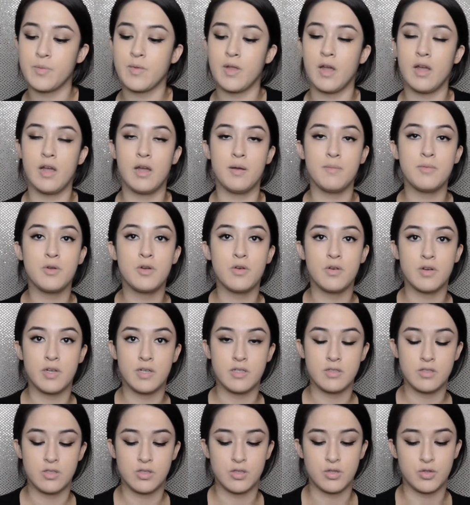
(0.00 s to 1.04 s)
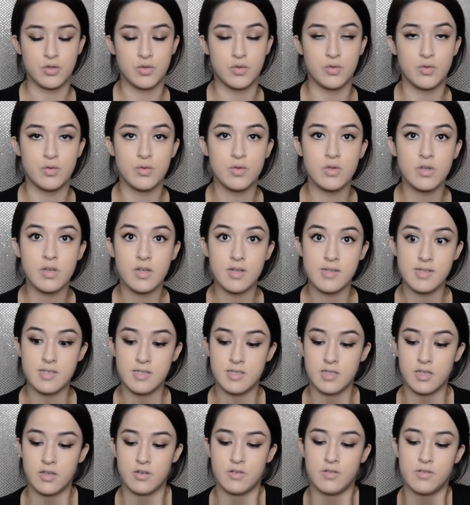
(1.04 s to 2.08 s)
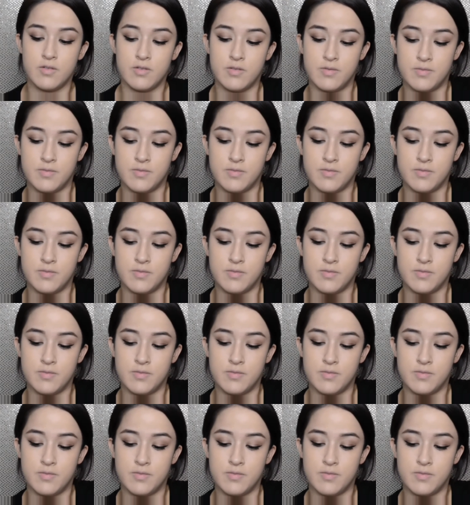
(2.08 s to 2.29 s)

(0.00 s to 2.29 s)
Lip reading: I'm going to conceal.